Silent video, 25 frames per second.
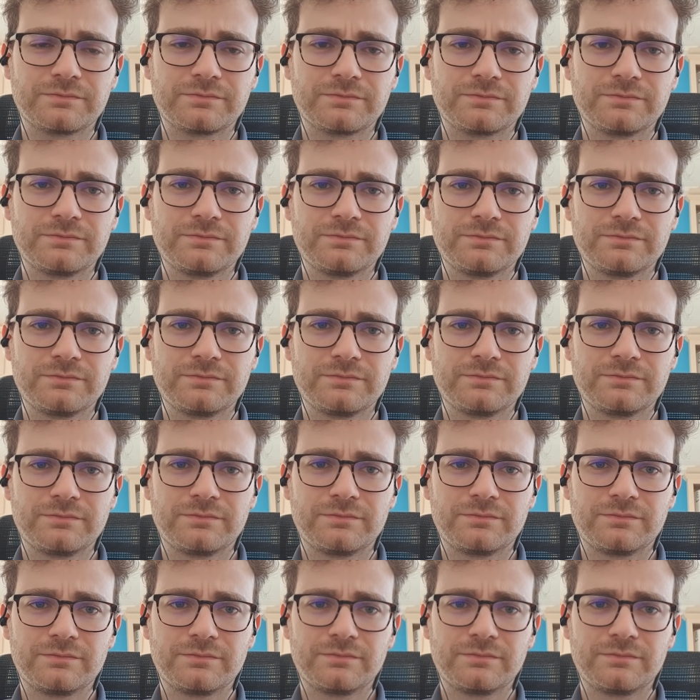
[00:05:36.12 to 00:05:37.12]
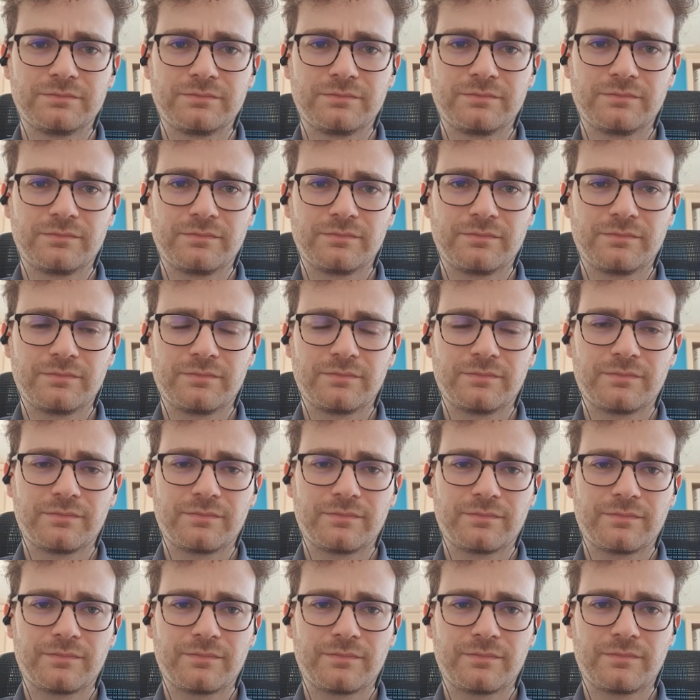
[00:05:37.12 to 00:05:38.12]

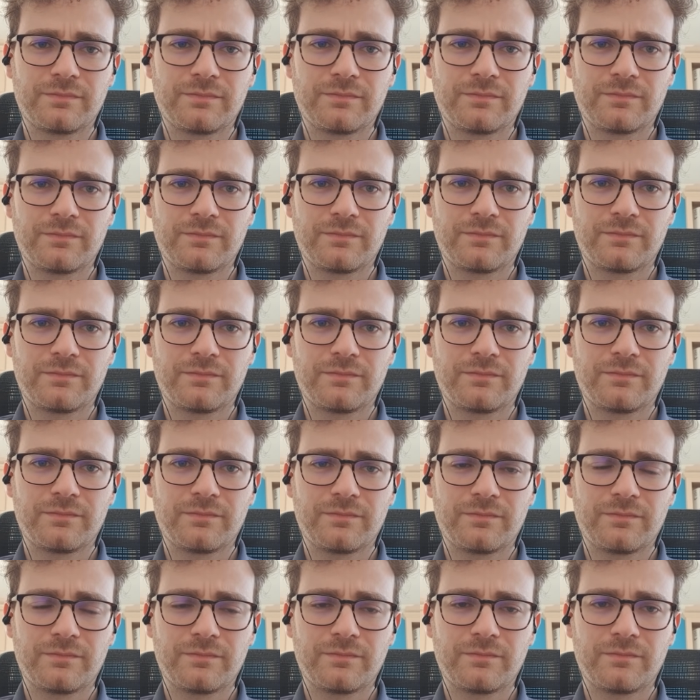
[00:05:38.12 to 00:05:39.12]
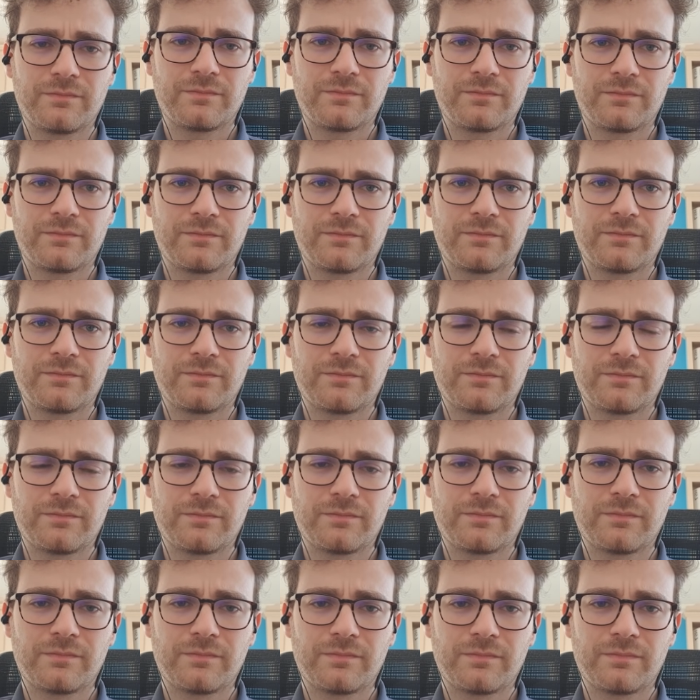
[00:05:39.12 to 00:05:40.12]

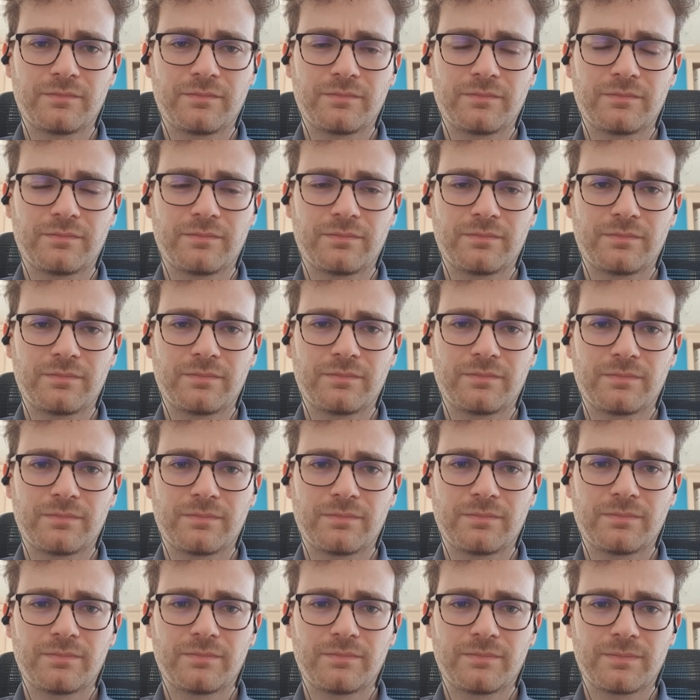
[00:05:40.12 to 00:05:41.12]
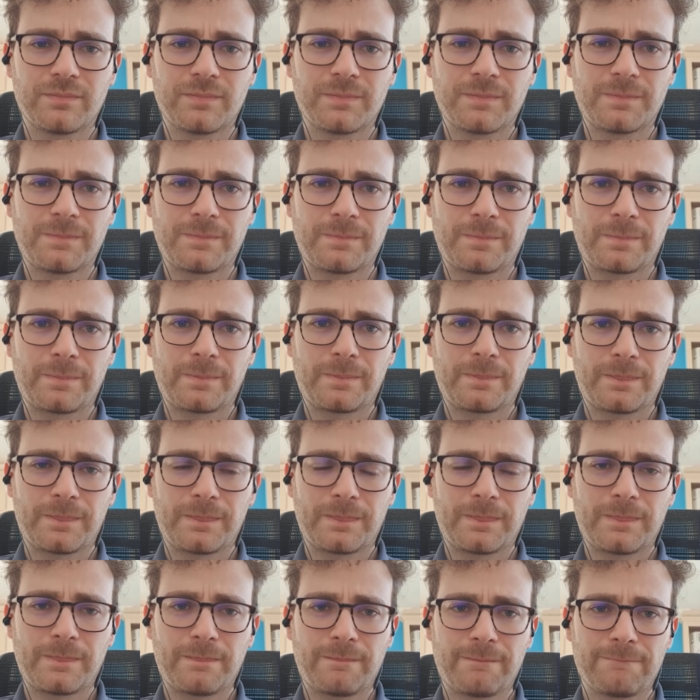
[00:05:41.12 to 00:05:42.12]

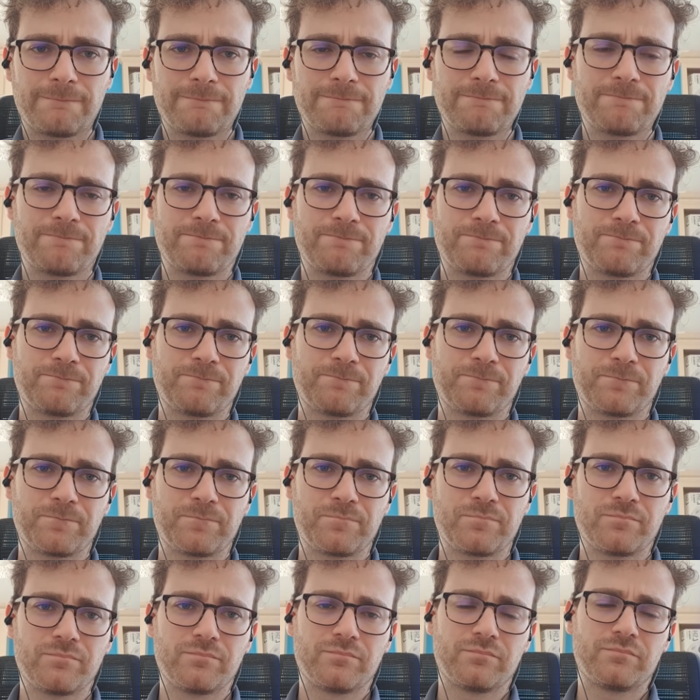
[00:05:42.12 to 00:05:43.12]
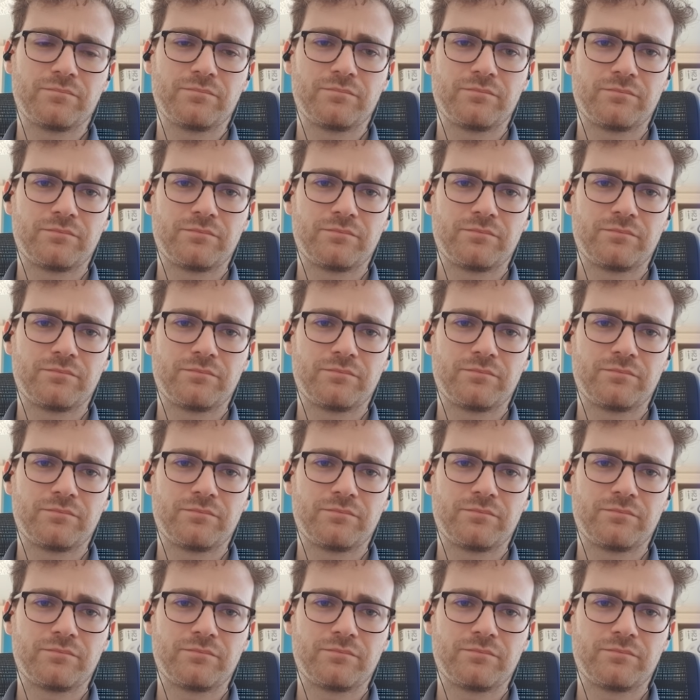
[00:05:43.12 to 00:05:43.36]
(not speaking)